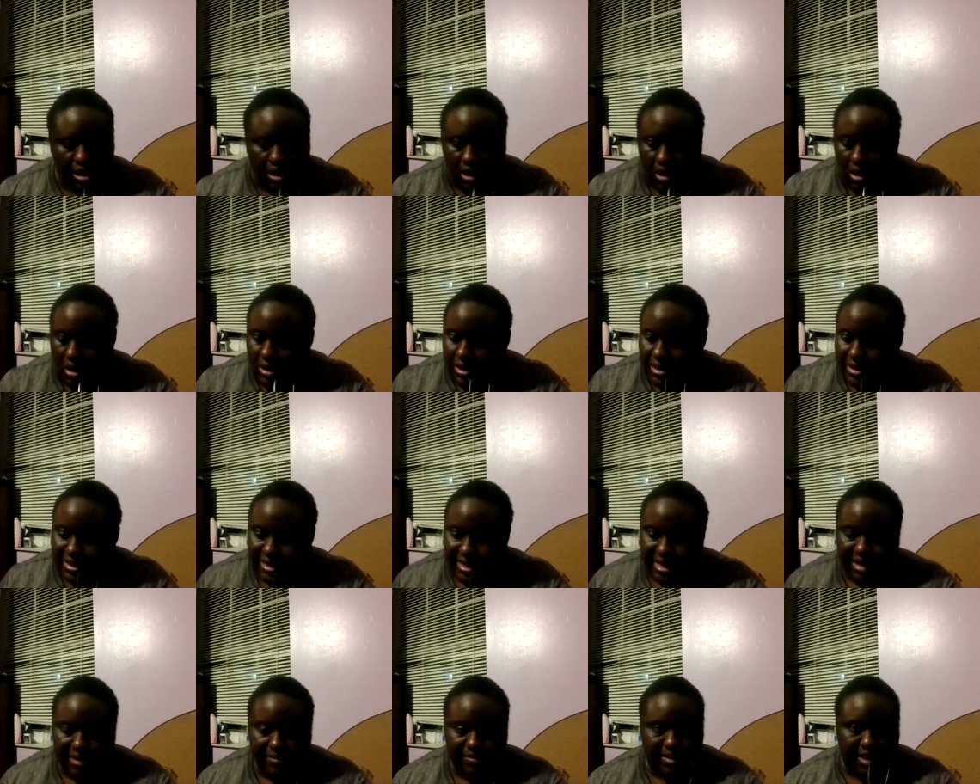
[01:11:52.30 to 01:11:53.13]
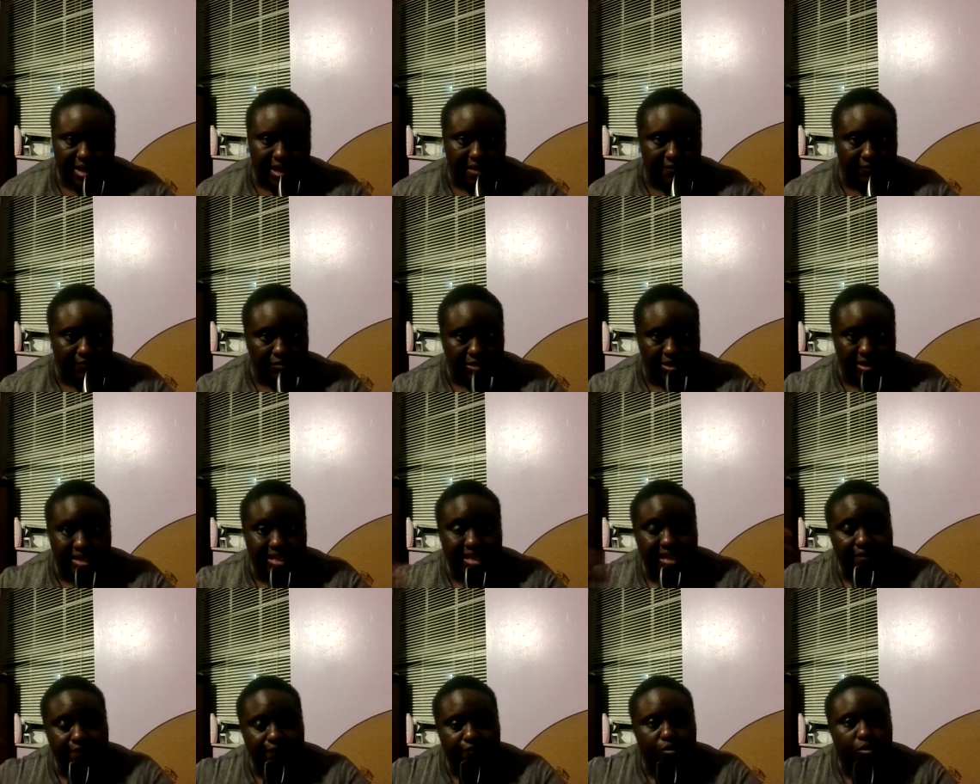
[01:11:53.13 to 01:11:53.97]
all the time. I,
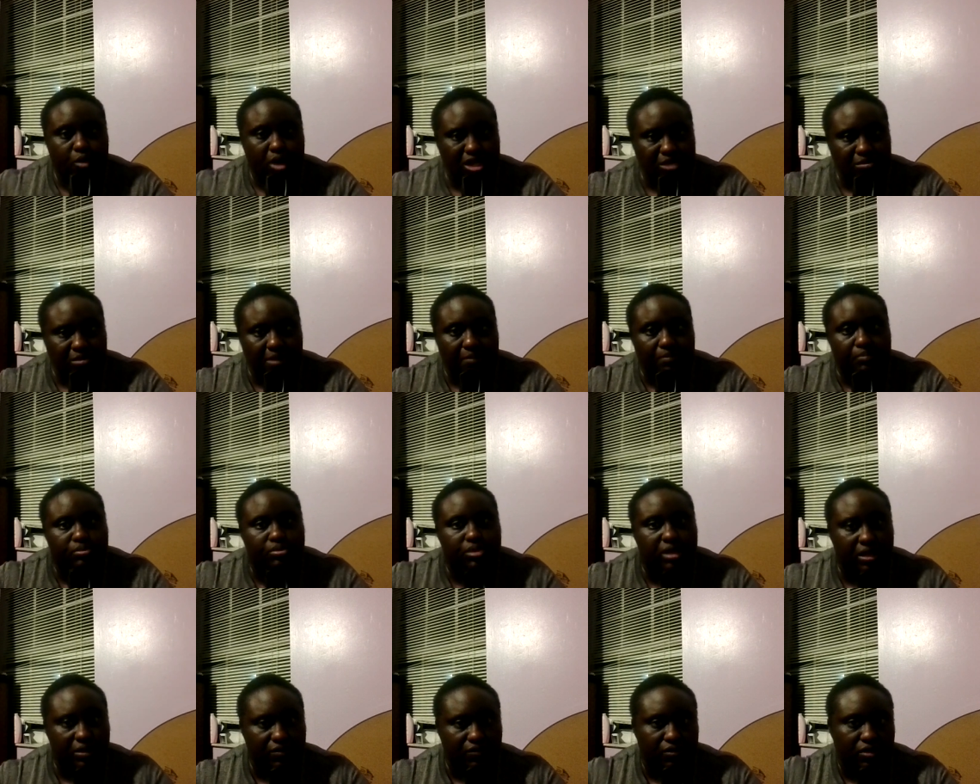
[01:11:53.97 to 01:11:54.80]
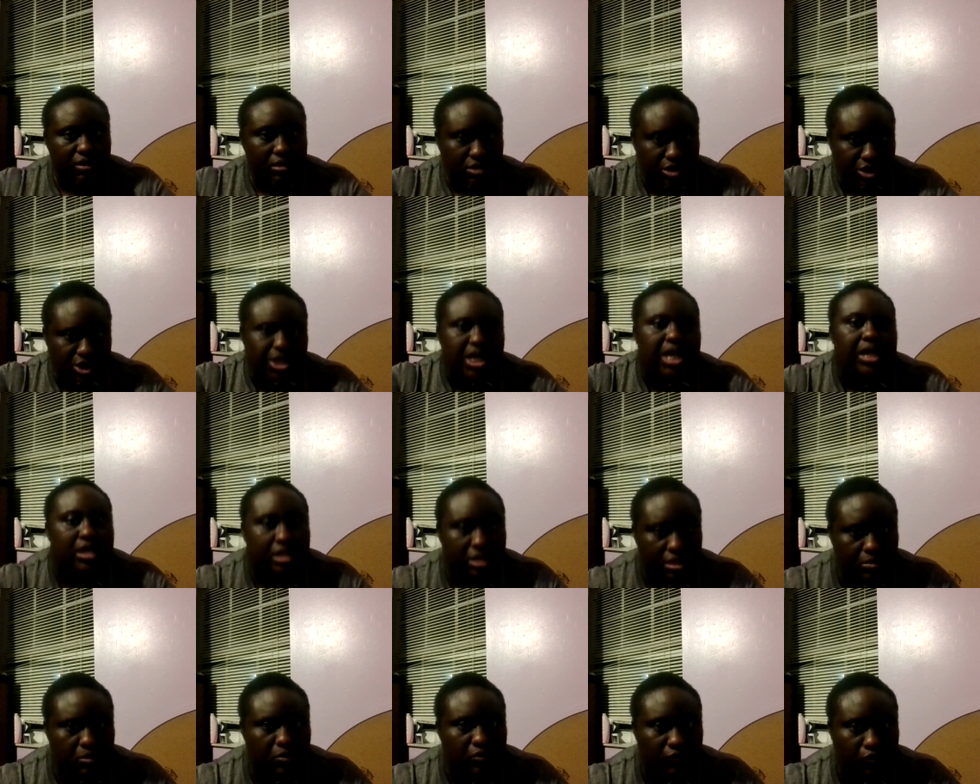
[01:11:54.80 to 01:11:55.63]
if you watch my previous
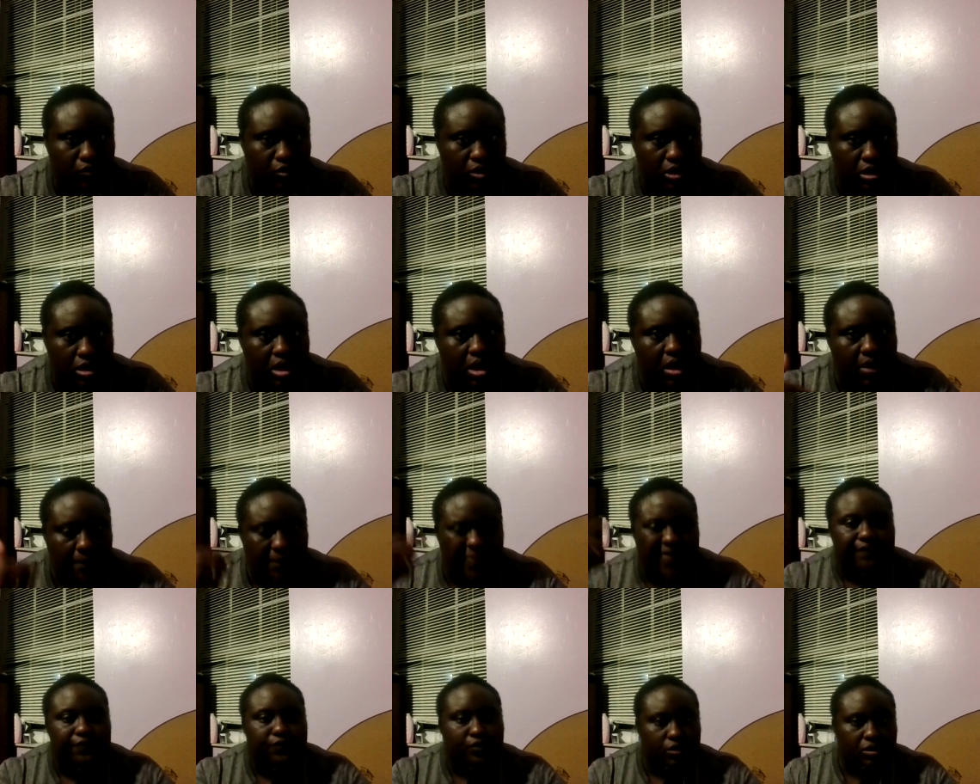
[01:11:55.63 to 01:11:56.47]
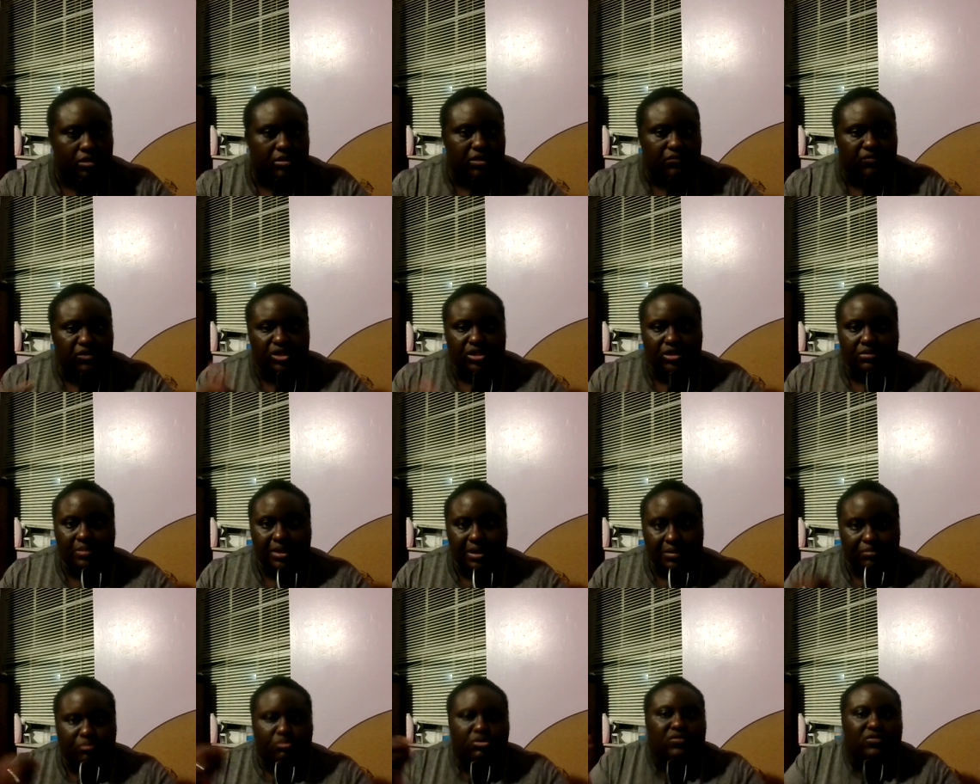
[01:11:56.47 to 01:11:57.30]
channels before, my first ever, my
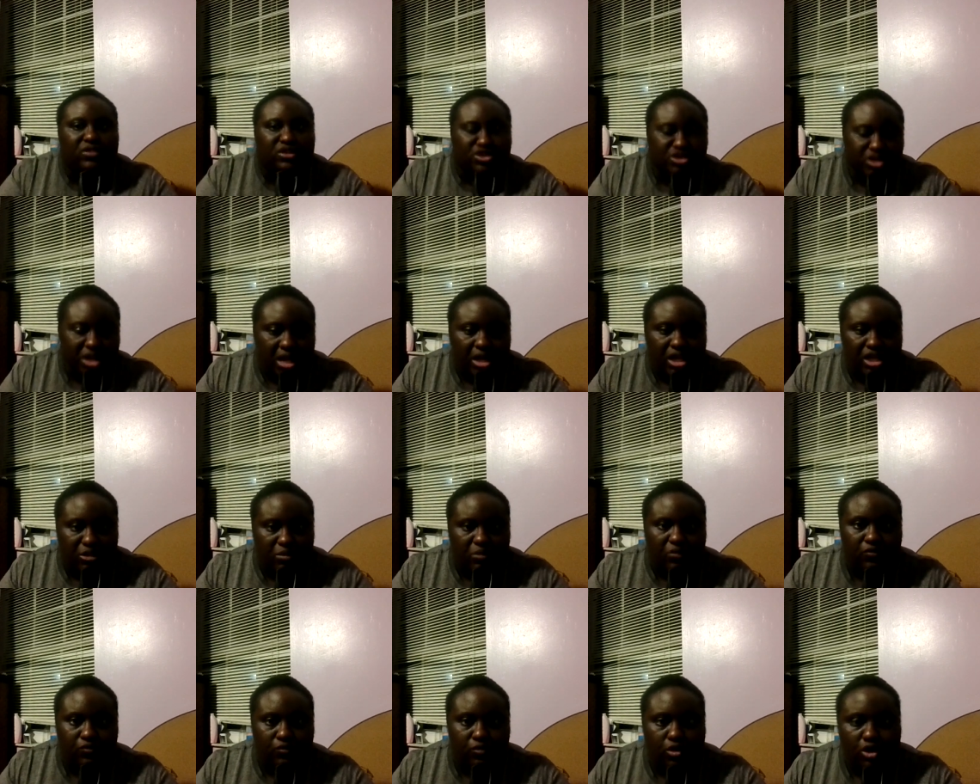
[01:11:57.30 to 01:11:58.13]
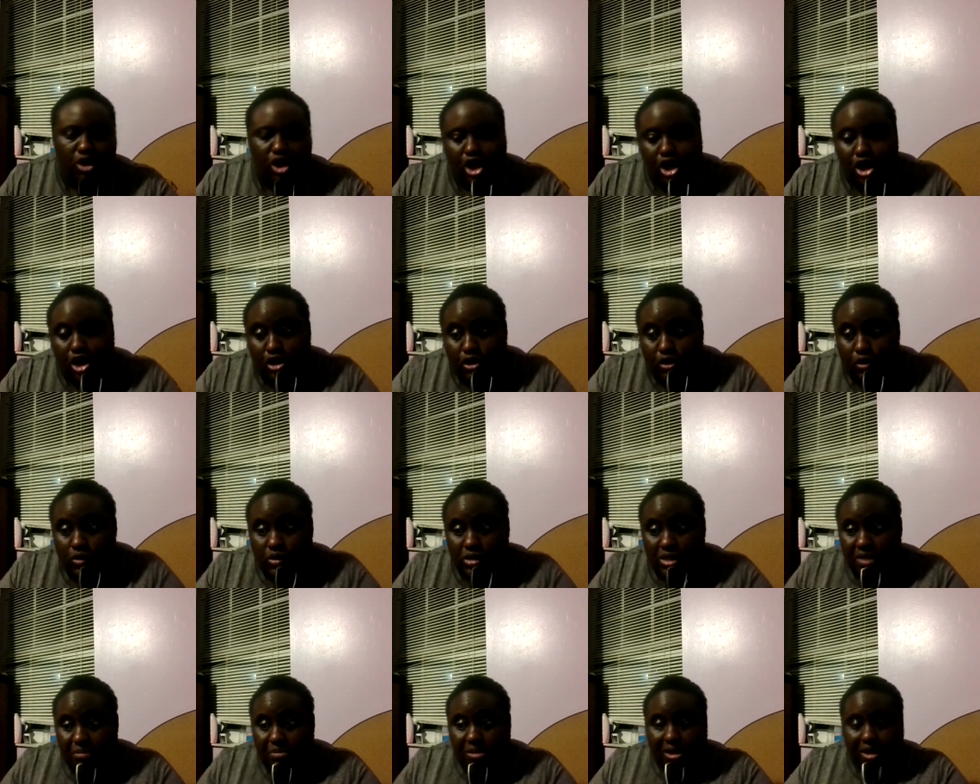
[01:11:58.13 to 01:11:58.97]
previous channels before, you
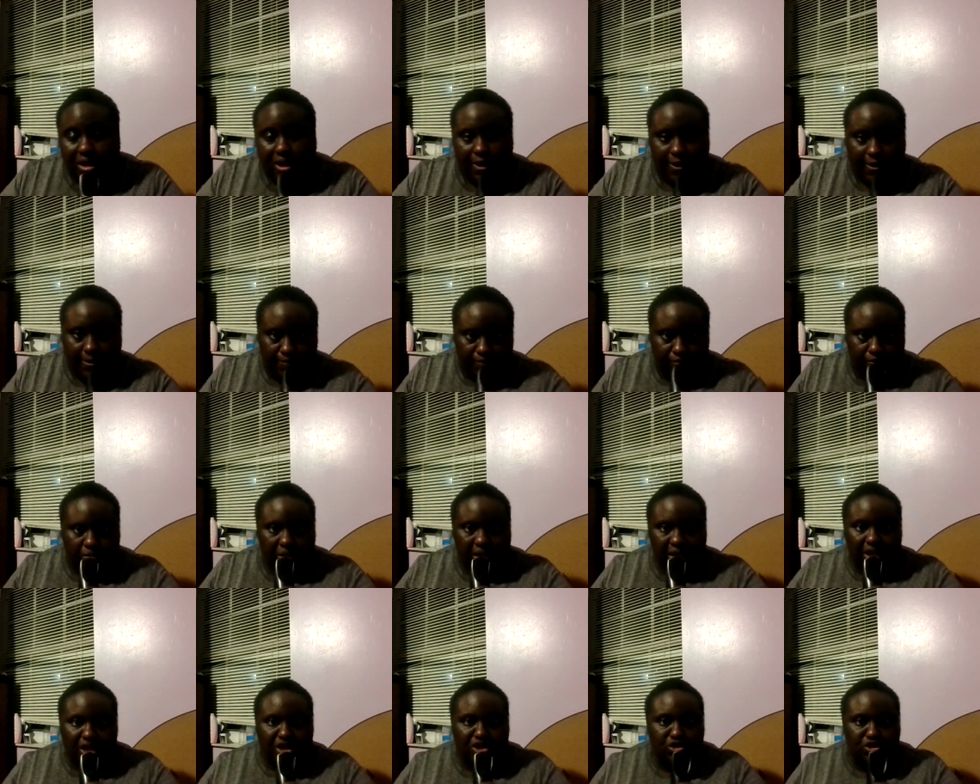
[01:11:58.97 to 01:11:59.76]
see me um making